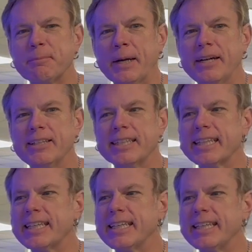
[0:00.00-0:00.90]

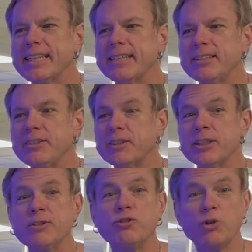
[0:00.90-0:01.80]
Apparently,
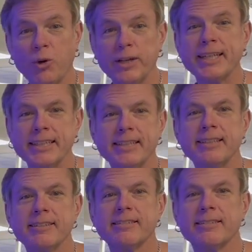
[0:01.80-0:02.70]
you're enjoying
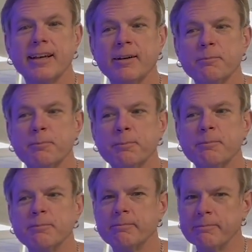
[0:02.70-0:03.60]
this
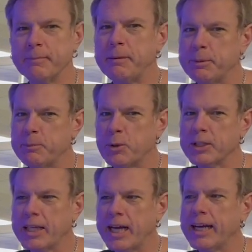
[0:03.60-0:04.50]
maybe
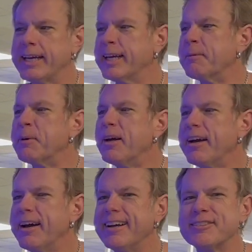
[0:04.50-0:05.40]
more than I am.
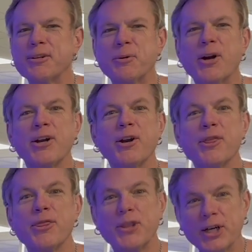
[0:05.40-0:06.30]
And so, we're on
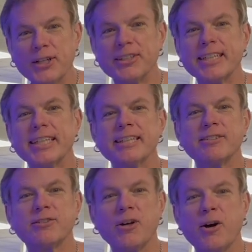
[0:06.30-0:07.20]
our third
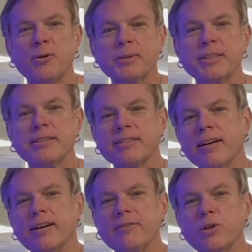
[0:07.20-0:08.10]
installment
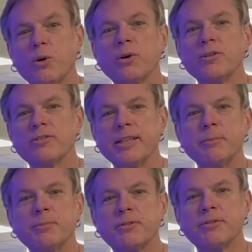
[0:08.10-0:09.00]
of Coral
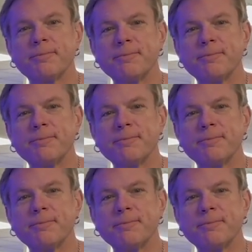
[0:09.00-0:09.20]
Tips.